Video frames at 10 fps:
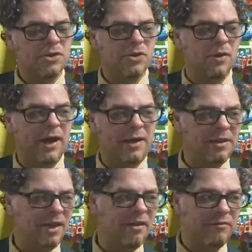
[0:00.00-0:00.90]
So I
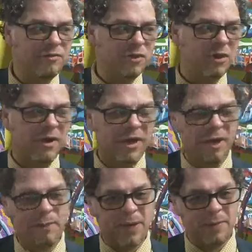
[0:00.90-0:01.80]
love drawing
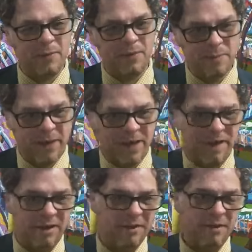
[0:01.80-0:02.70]
on paper and
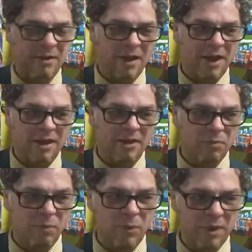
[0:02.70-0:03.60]
painting. I
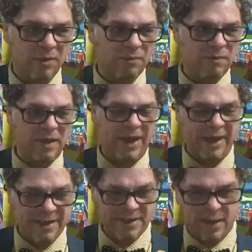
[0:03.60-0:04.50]
love real
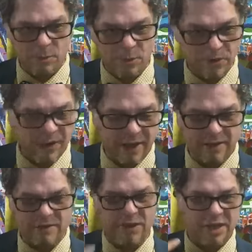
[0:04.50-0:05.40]
hands-on work. I
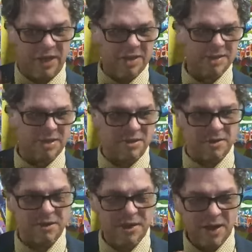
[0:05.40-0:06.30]
love when the ink's in
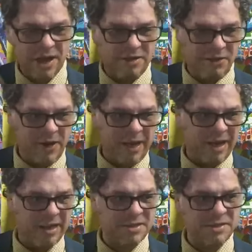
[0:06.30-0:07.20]
on your
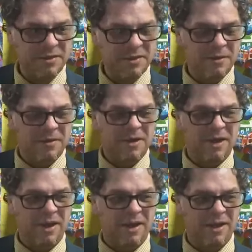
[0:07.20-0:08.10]
hands
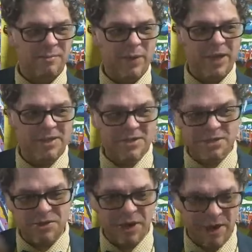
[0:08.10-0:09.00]
and paint's
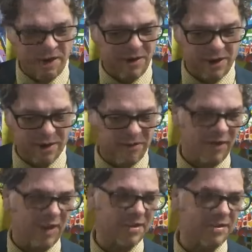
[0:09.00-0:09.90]
in your hair. I love
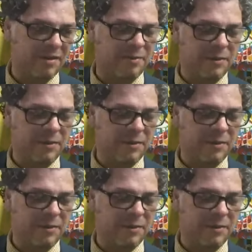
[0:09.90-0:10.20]
all that stuff.